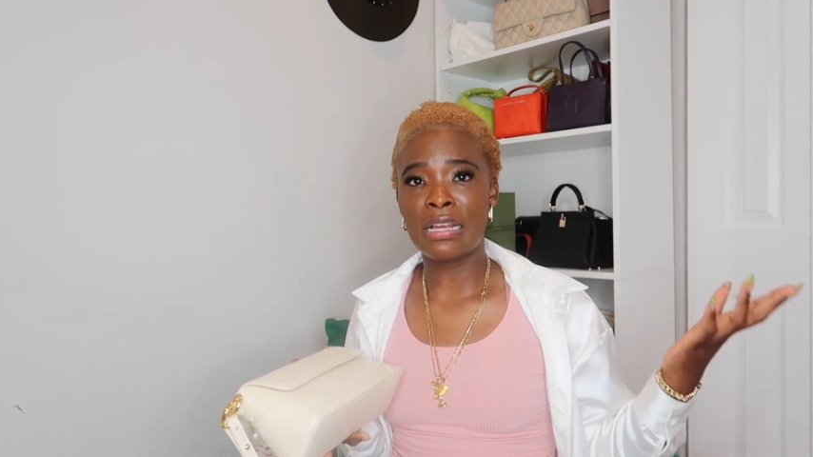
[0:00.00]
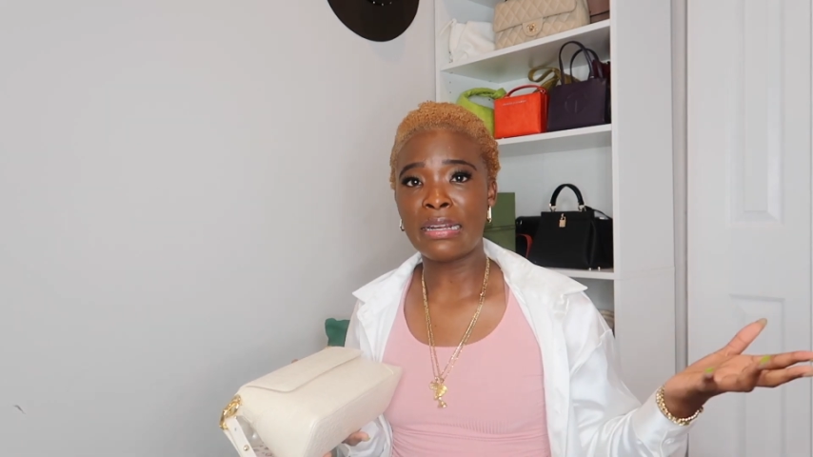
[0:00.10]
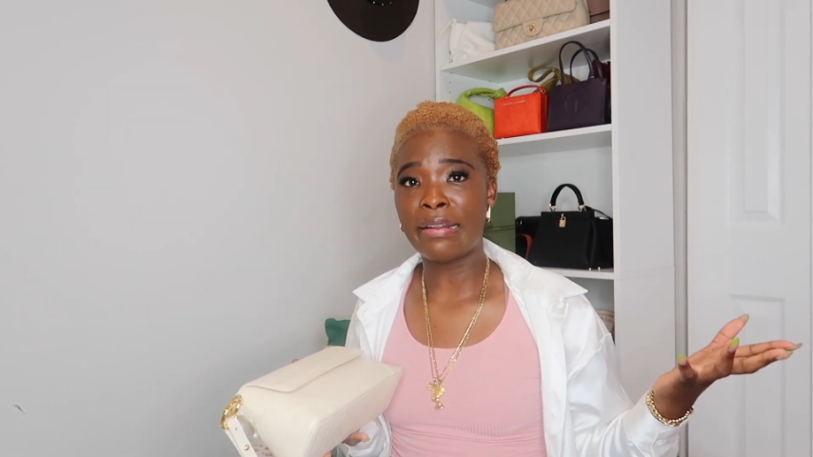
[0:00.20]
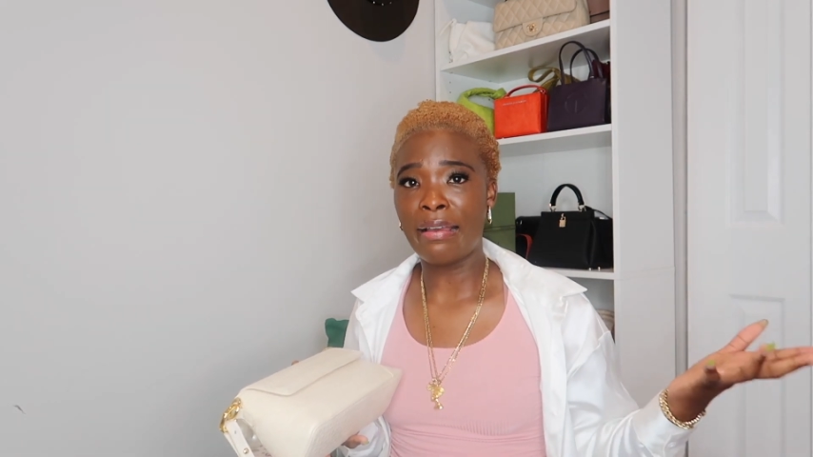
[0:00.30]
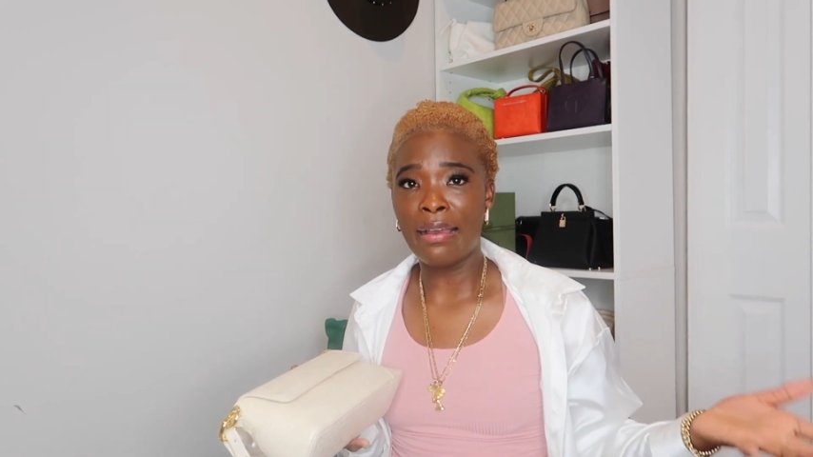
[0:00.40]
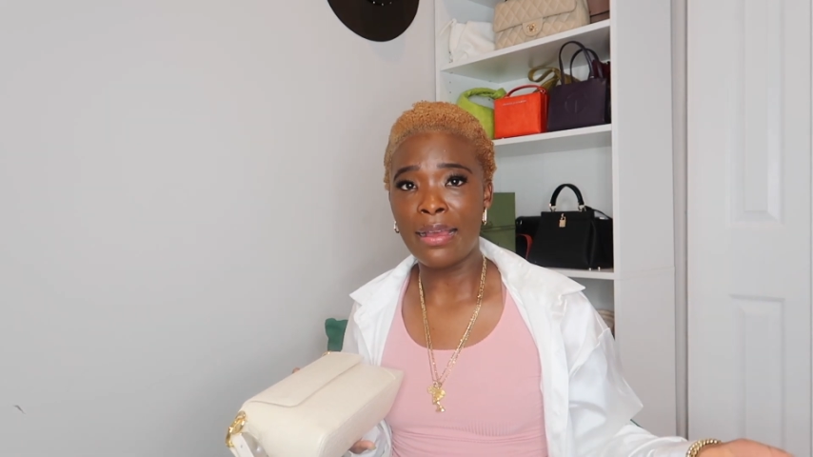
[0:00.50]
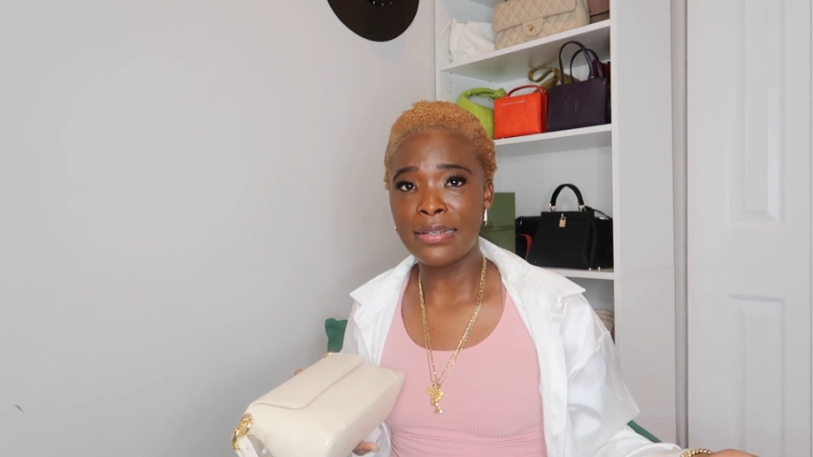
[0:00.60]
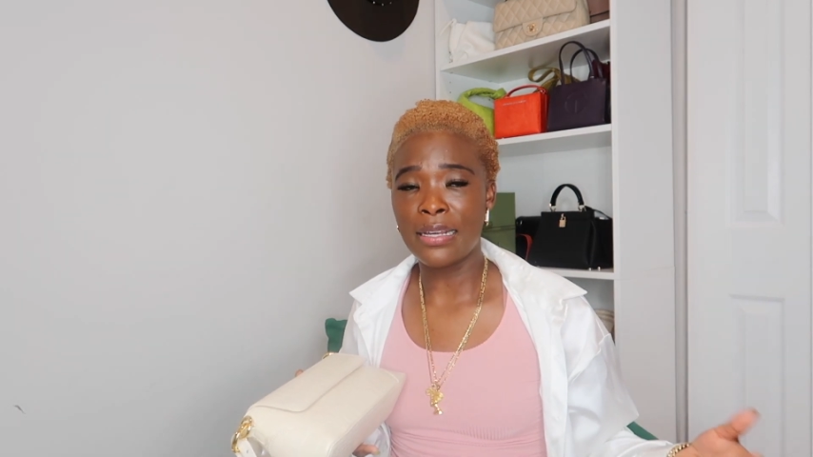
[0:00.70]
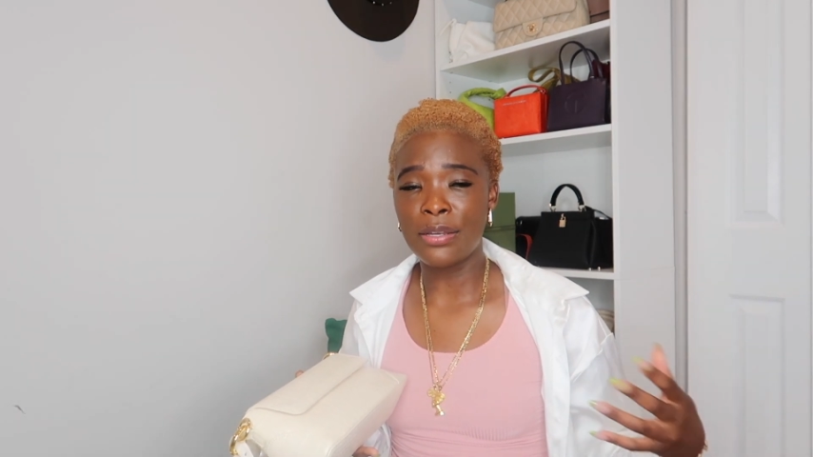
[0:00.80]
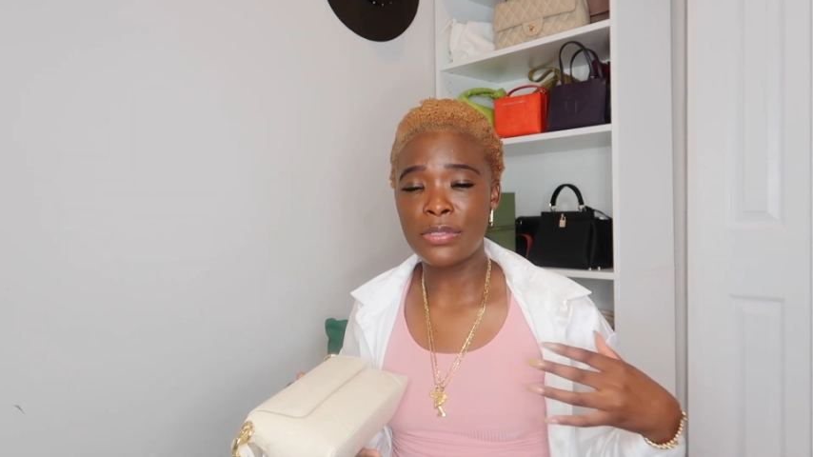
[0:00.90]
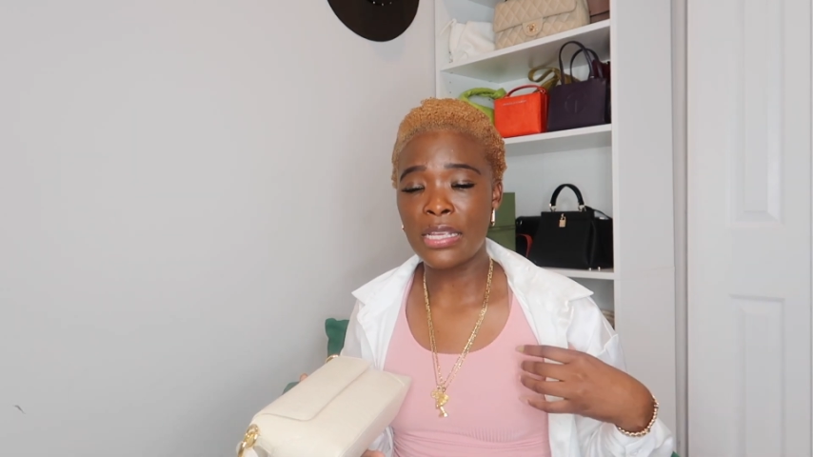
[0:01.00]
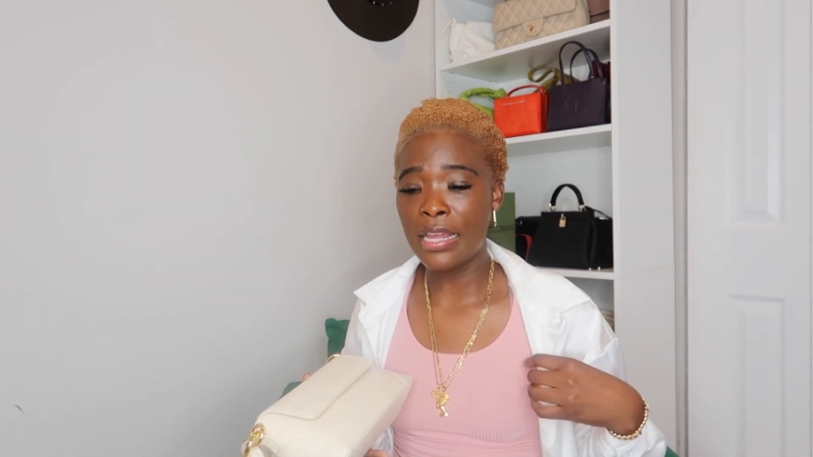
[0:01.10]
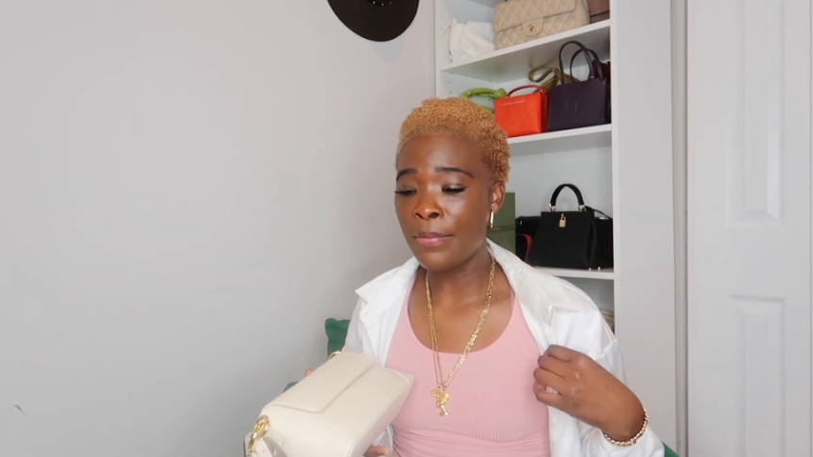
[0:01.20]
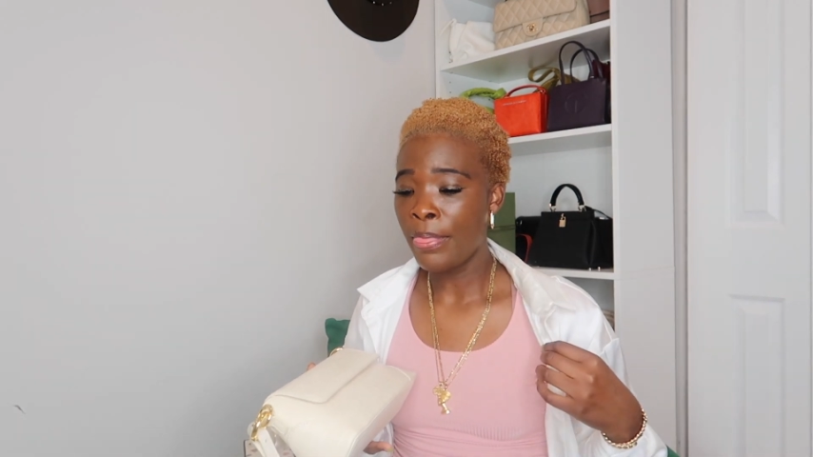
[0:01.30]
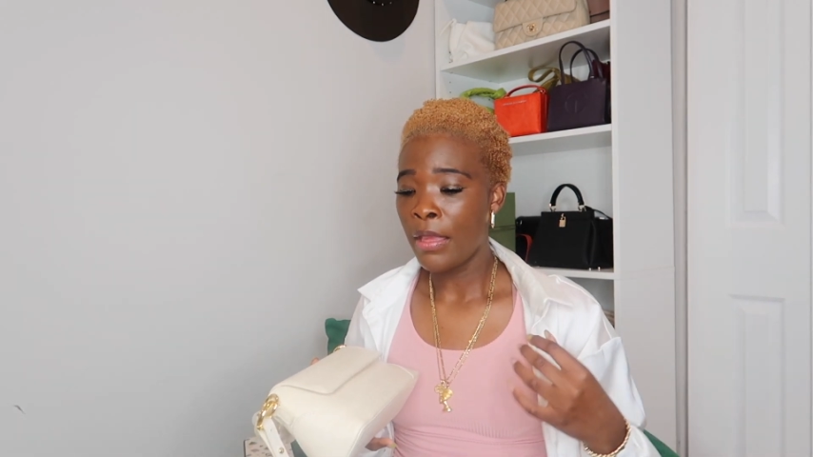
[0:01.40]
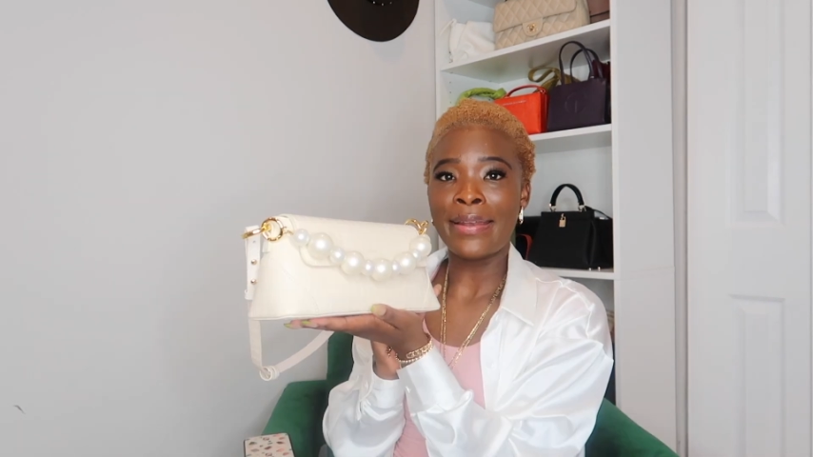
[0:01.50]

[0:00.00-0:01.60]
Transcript: kind of hot outside